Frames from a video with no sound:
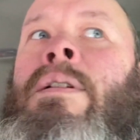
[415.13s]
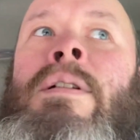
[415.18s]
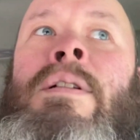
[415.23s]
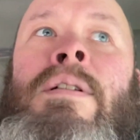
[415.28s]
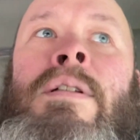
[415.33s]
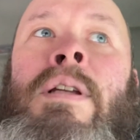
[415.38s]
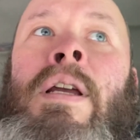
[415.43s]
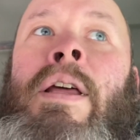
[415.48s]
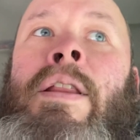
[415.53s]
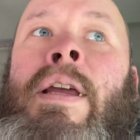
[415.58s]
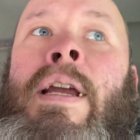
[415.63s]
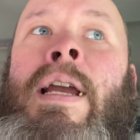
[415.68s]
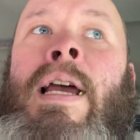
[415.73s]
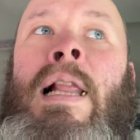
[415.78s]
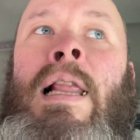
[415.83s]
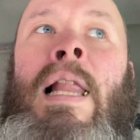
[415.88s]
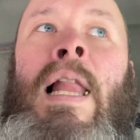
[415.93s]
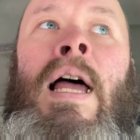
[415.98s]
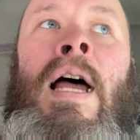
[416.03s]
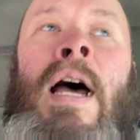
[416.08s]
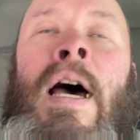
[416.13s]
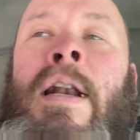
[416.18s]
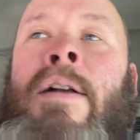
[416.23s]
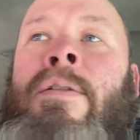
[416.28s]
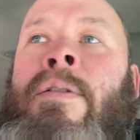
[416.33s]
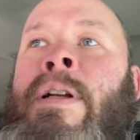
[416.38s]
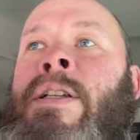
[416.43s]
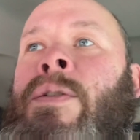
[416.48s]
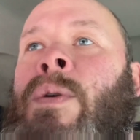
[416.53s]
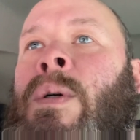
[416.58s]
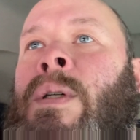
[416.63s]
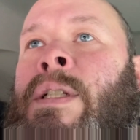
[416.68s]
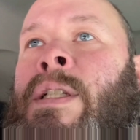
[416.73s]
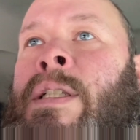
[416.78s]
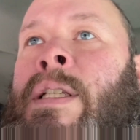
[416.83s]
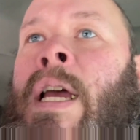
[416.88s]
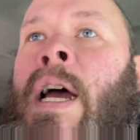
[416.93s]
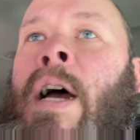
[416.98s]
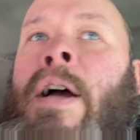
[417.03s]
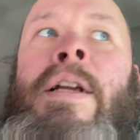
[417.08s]
Yeah, they got a lot of
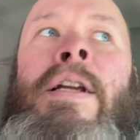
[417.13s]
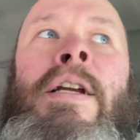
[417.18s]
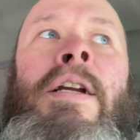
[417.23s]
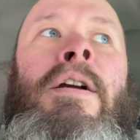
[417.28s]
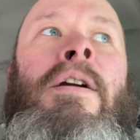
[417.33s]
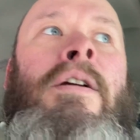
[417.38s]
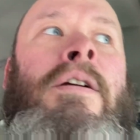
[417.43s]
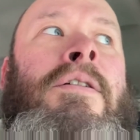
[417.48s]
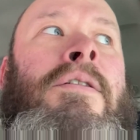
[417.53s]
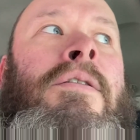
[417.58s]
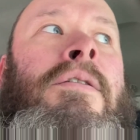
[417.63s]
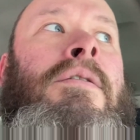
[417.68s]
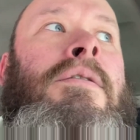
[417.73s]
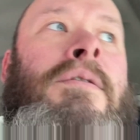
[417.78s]
resources out here.